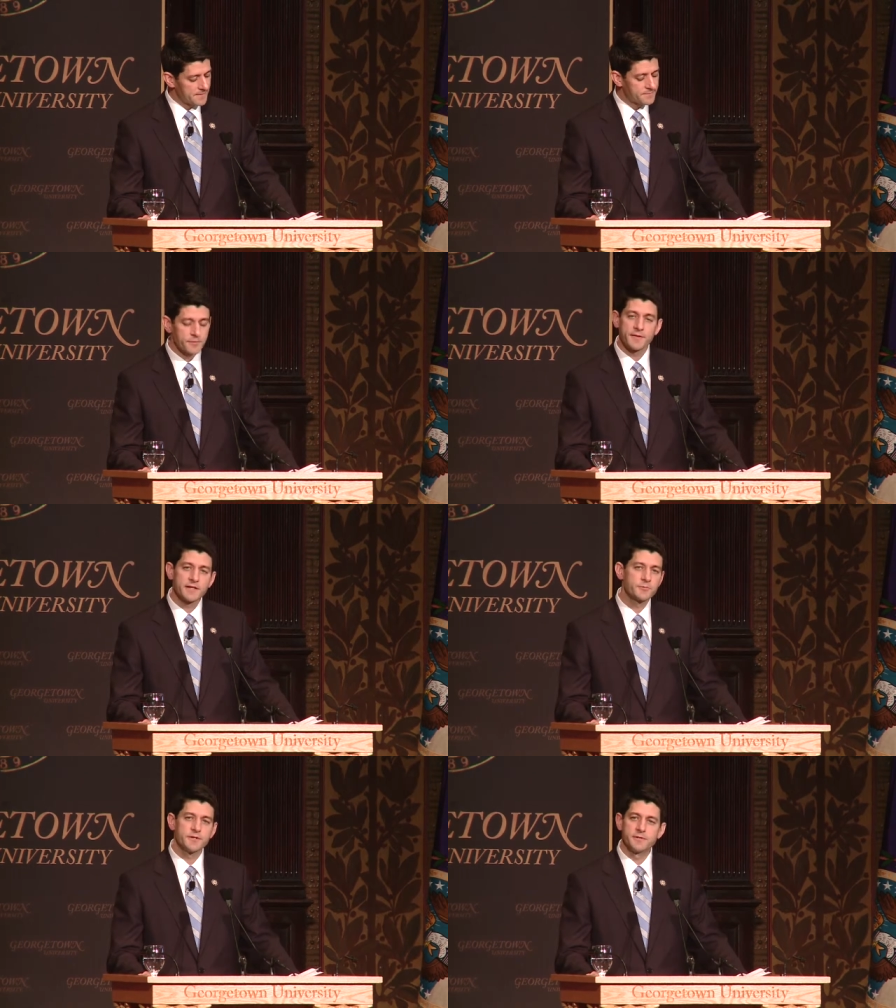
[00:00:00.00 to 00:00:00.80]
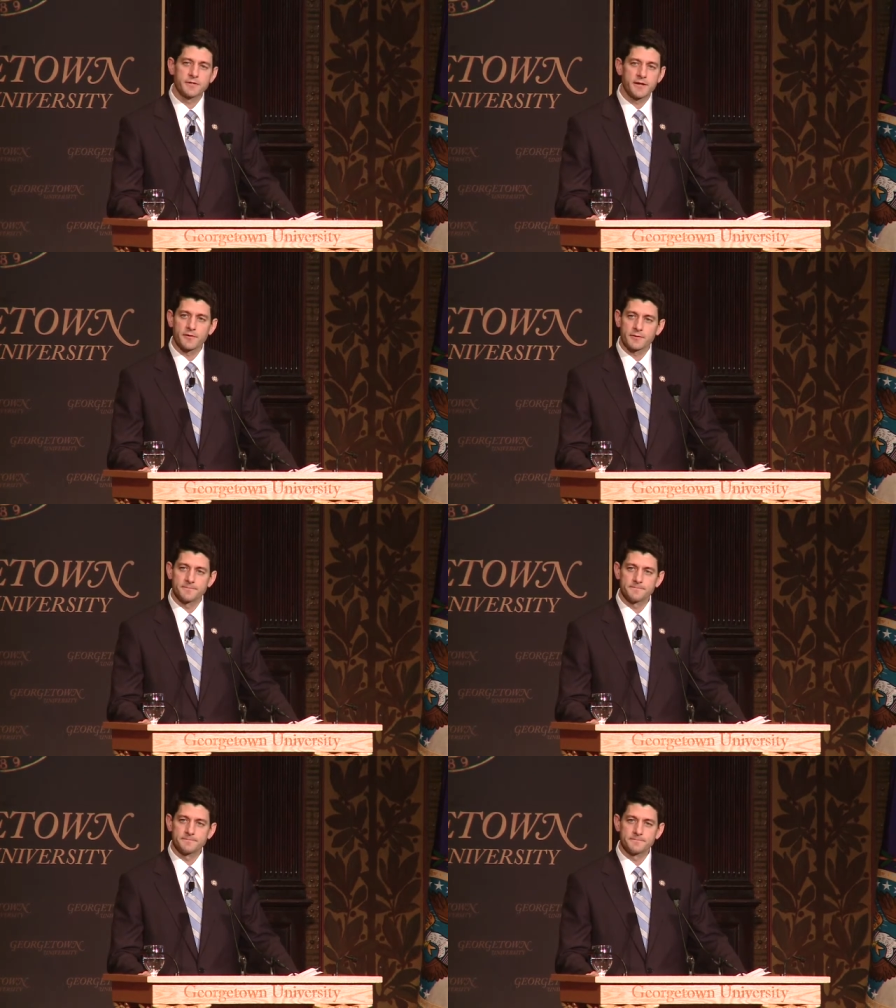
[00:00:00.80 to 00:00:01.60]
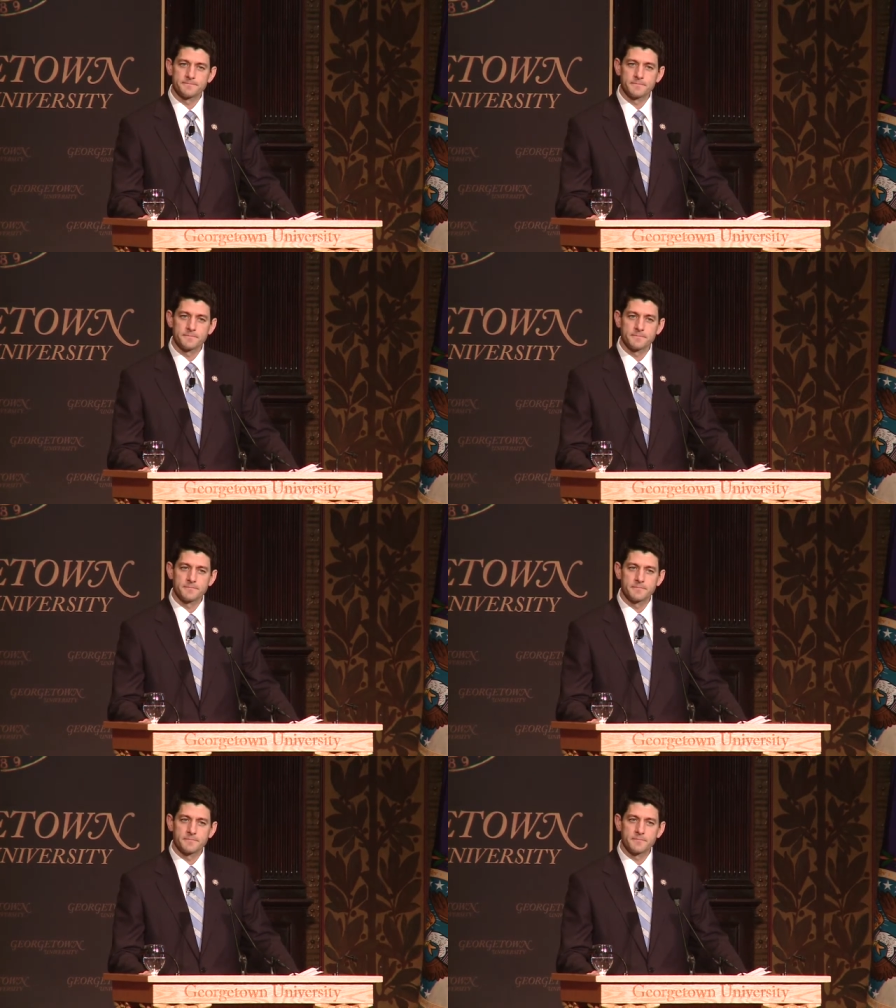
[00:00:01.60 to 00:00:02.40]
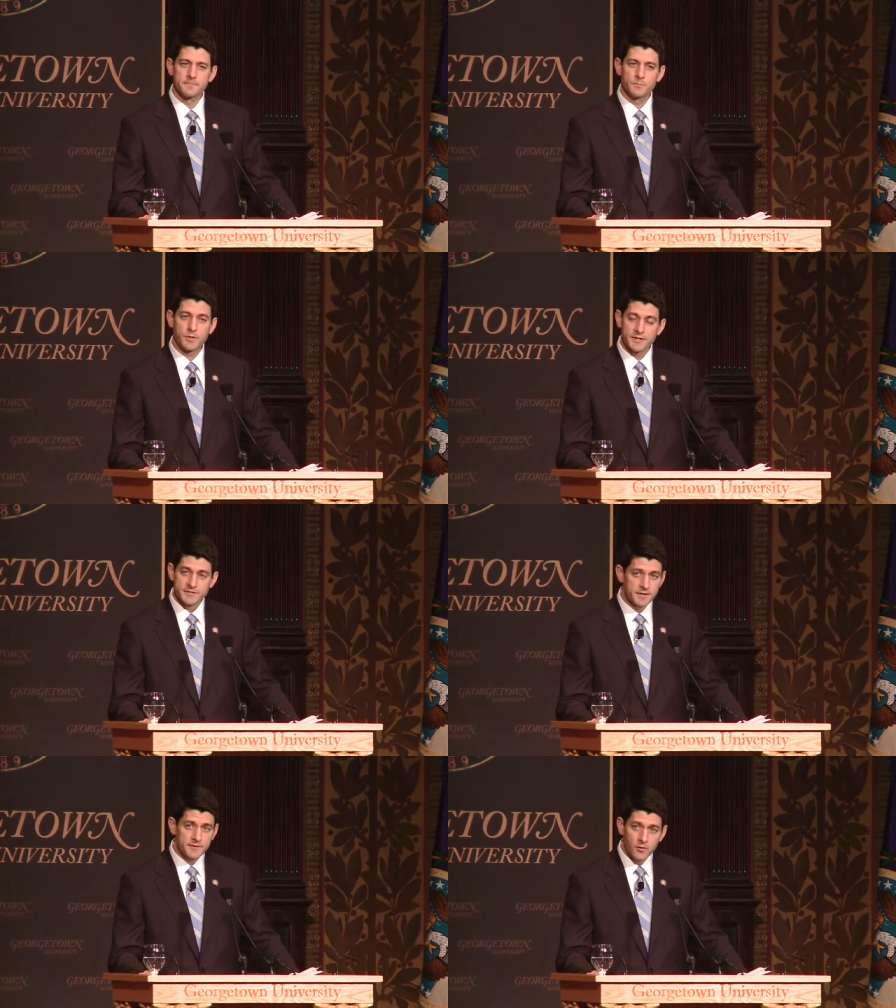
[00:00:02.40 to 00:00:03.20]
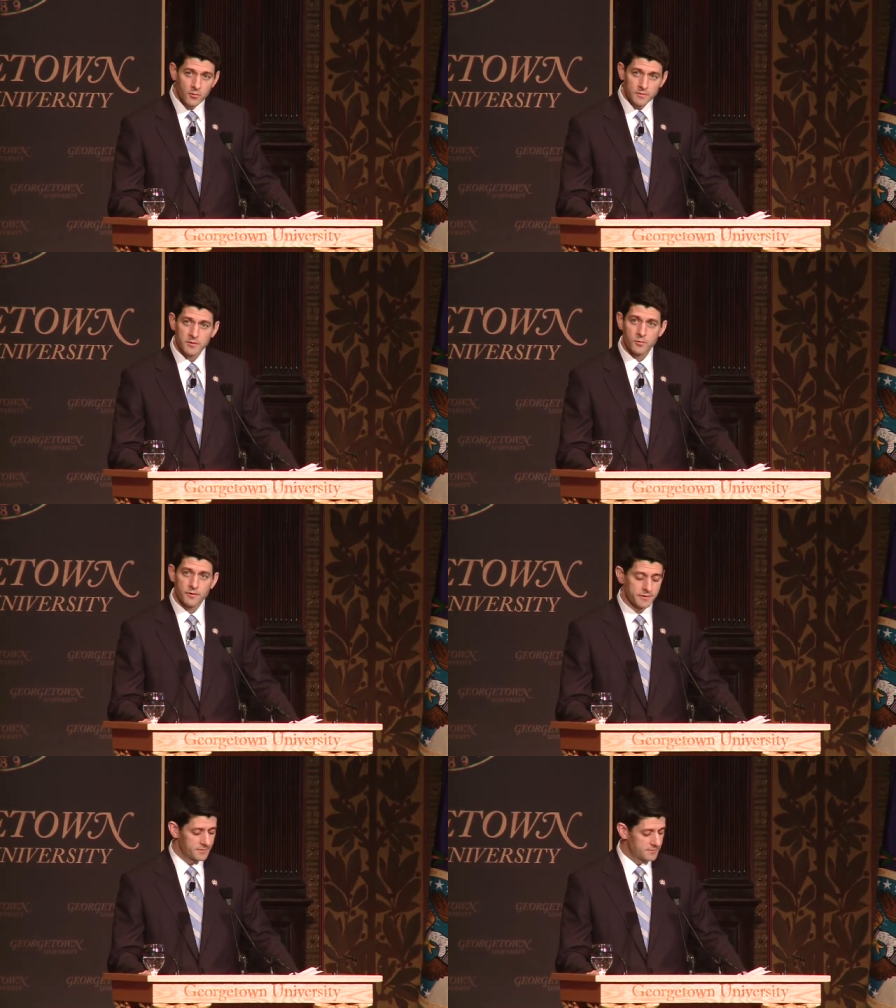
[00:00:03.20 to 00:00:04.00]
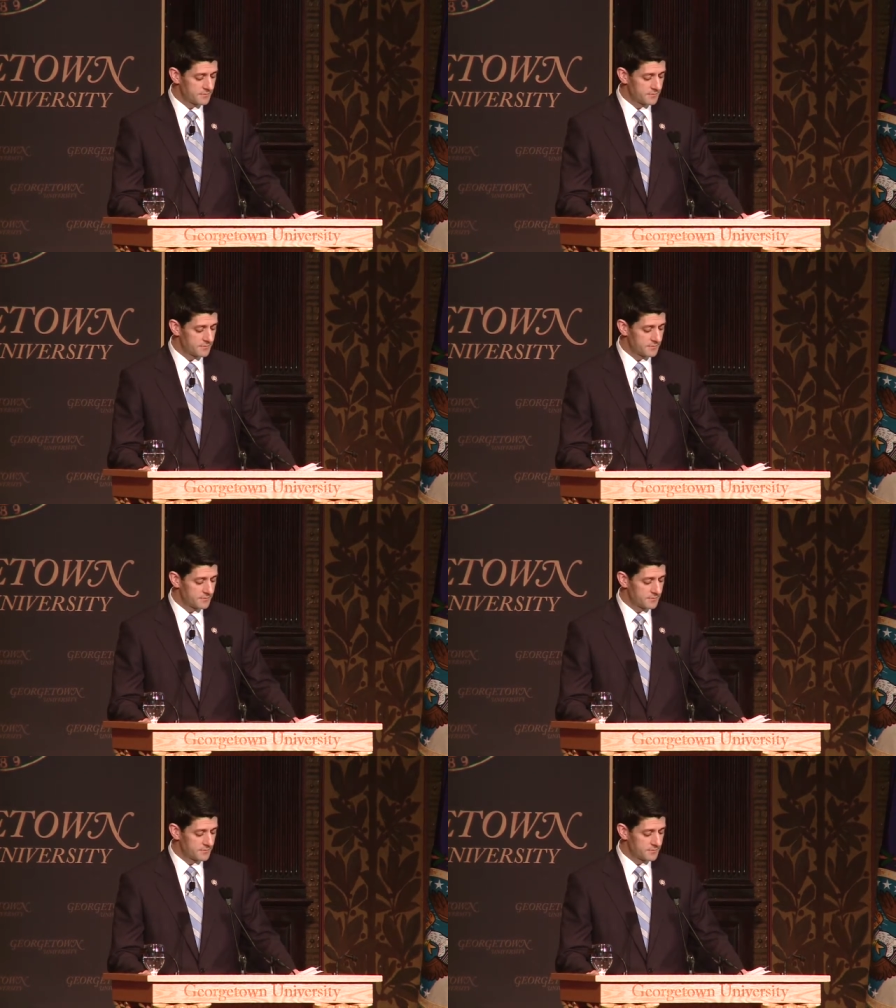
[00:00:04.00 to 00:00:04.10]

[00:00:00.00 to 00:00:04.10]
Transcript: for things we do together, but it's not the only word.